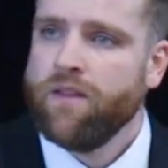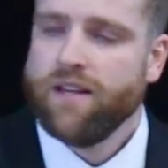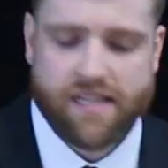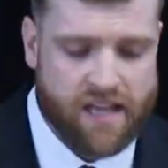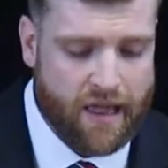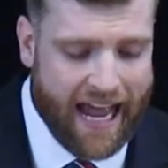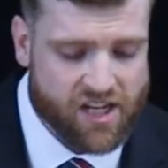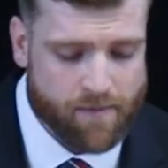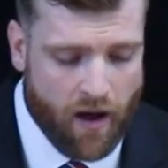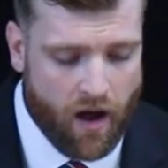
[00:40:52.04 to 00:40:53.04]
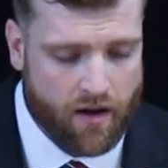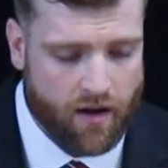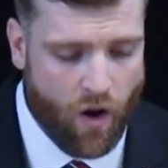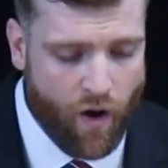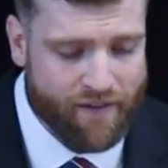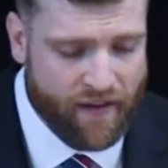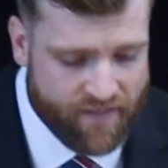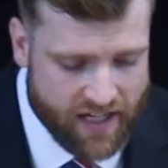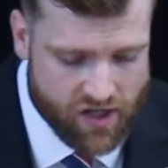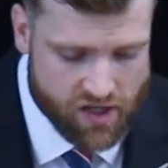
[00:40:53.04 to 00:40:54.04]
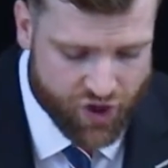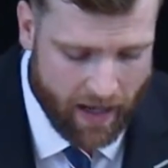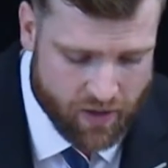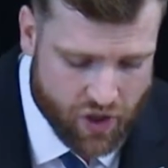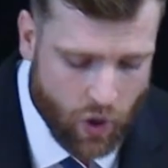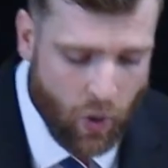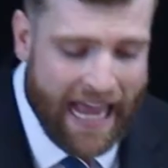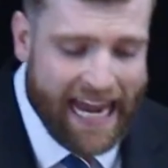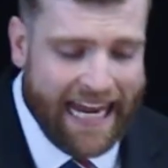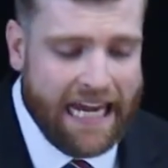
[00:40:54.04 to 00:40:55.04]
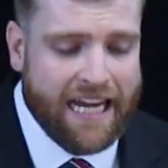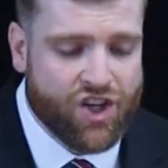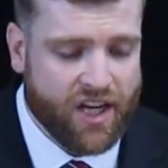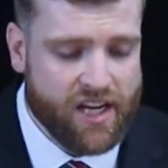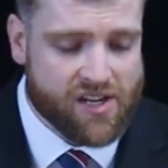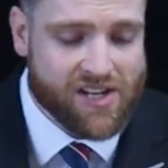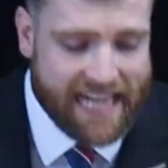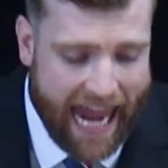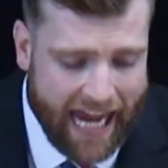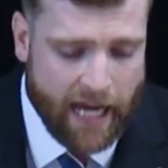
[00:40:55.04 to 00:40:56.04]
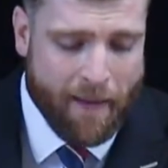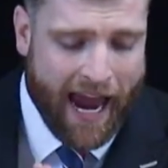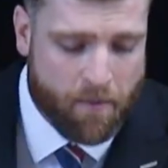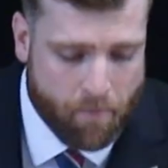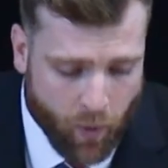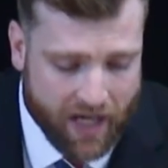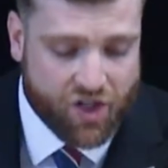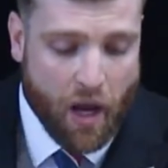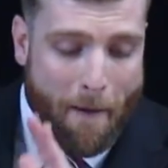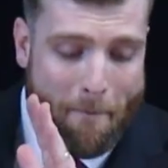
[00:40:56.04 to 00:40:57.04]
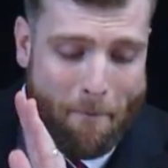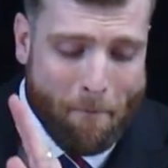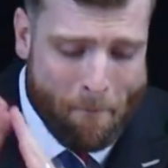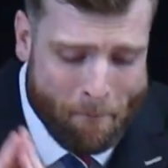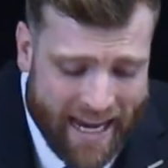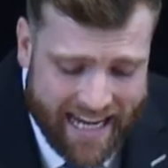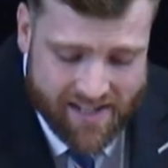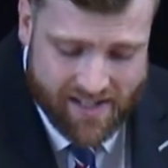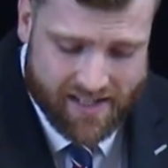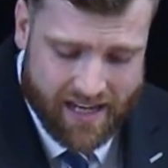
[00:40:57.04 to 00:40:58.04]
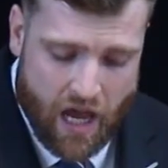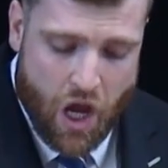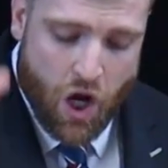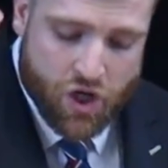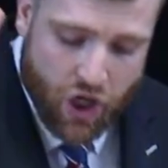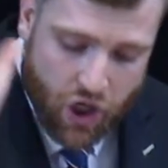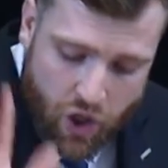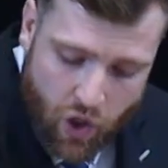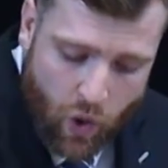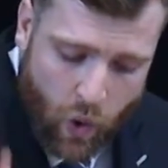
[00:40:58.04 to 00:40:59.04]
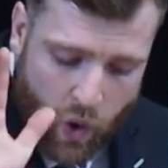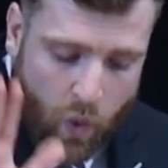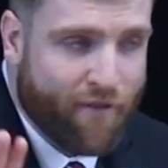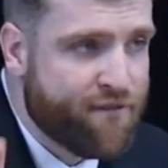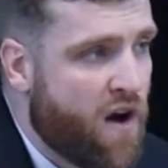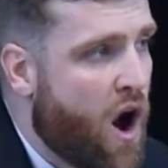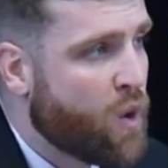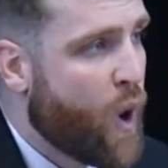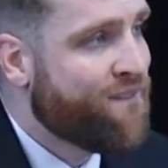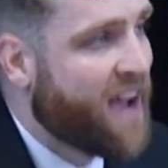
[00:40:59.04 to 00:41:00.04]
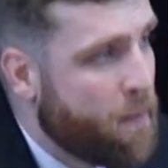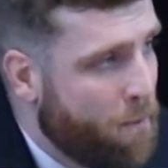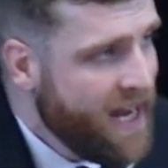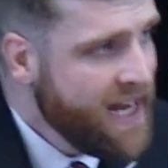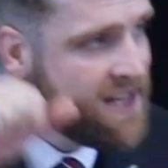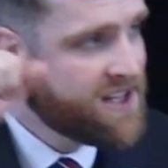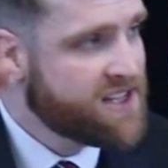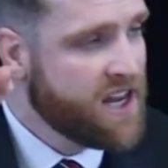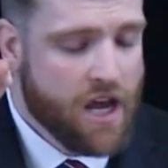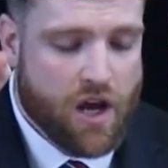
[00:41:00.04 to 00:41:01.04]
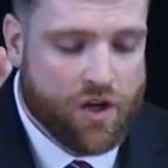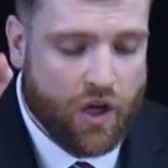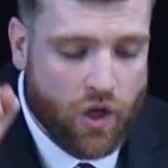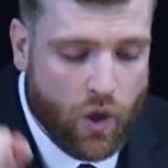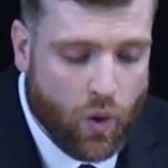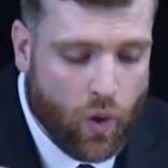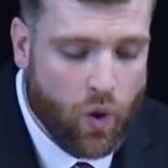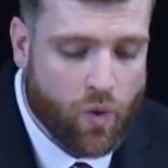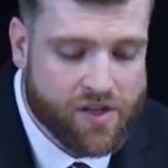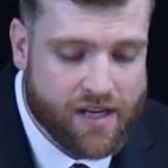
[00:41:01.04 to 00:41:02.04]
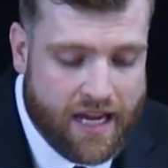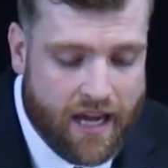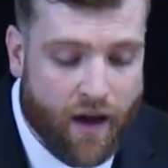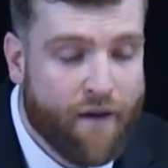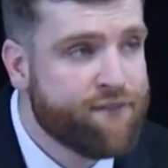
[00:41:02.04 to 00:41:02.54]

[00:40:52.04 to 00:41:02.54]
this is the last part of Ephesians chapter 2. He, Jesus, came and preached peace to you who were far off and peace to you who was near.